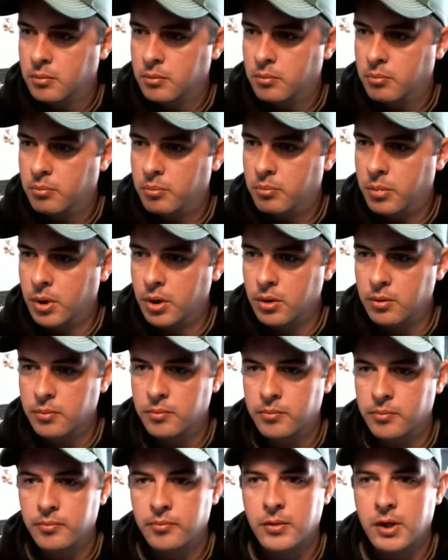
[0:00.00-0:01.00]
Boom.
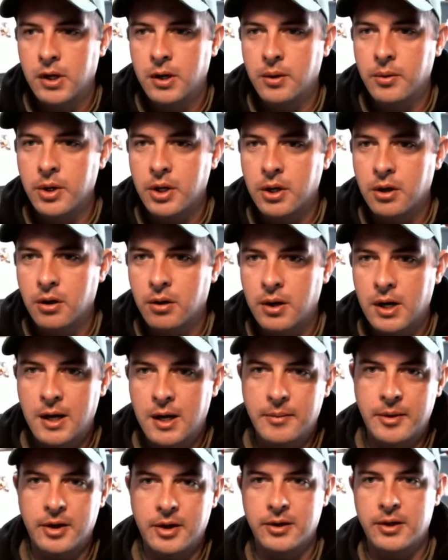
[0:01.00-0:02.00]
There we go. How about
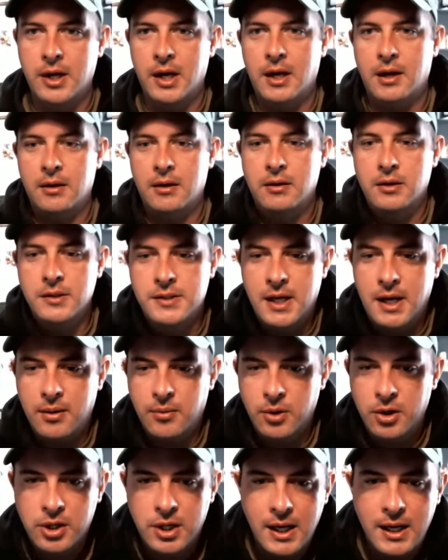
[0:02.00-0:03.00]
that? Does that work
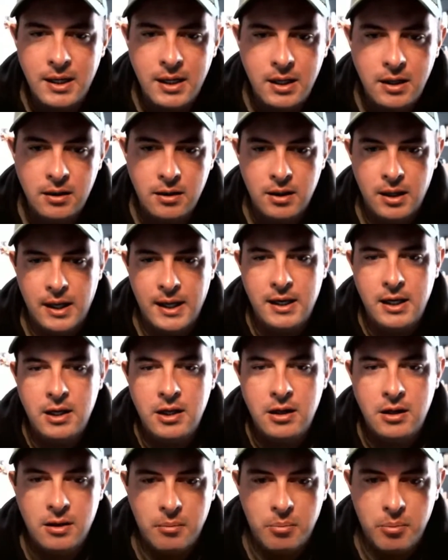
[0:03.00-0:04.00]
any
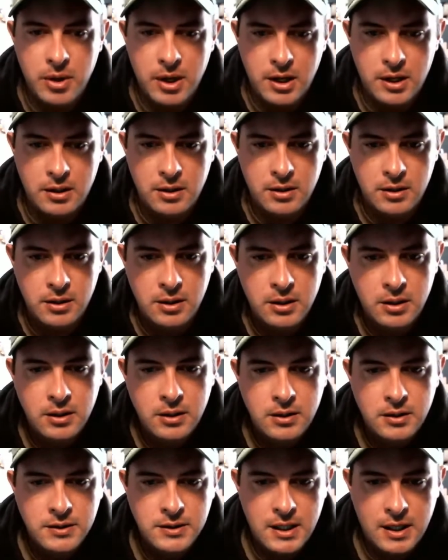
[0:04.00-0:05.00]
better? Does
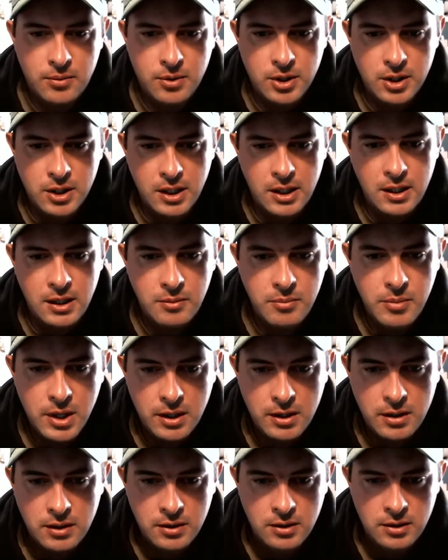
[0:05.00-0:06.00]
that work any better?
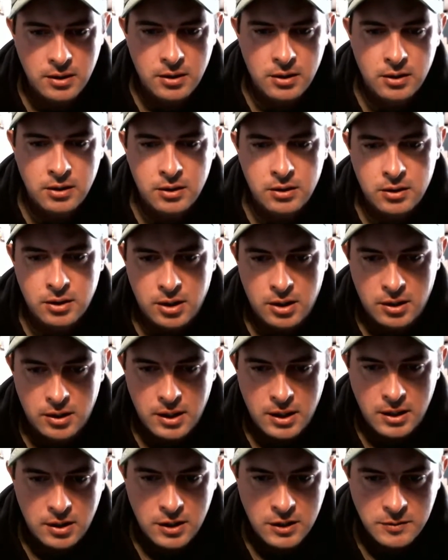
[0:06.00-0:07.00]
All right.
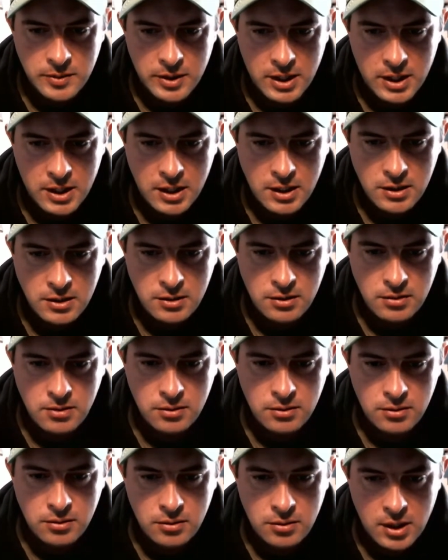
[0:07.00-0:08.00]
2 hours behind
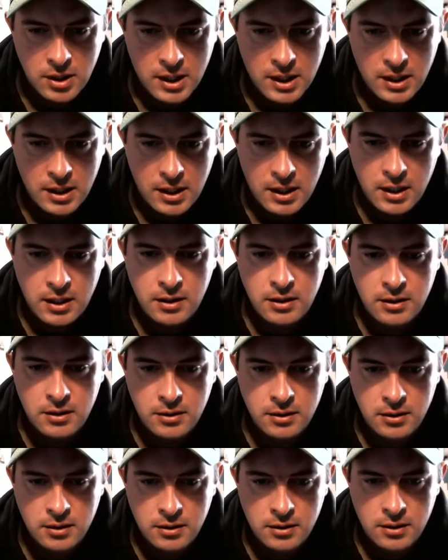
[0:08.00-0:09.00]
you, not ahead.
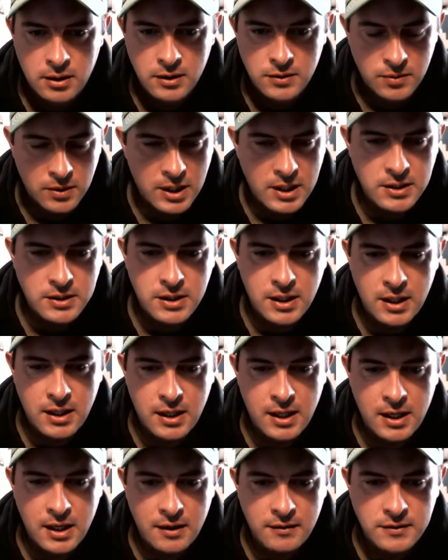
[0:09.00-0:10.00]
That's what I
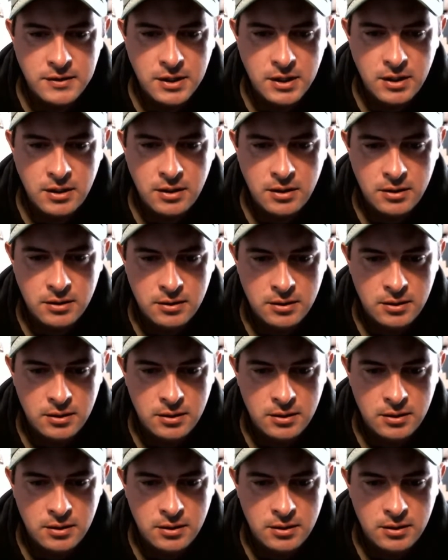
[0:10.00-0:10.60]
said, NIFC.